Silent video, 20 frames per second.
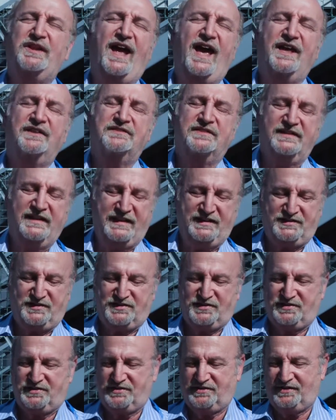
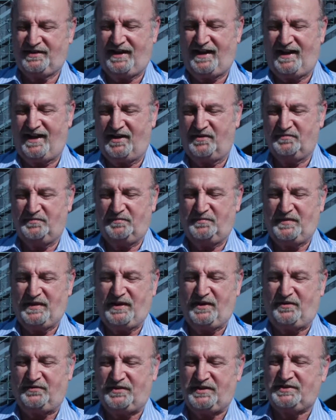athletes, you
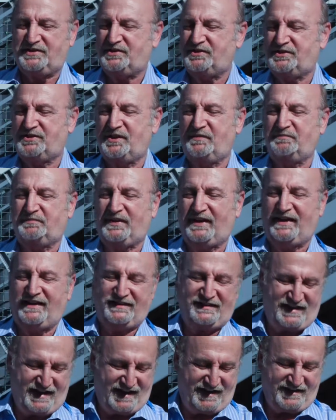know, this is
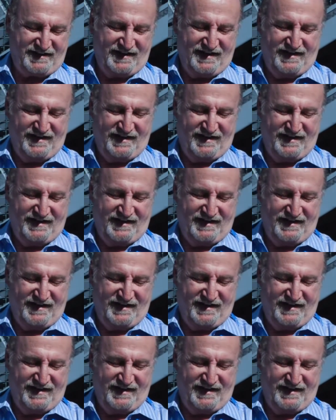something that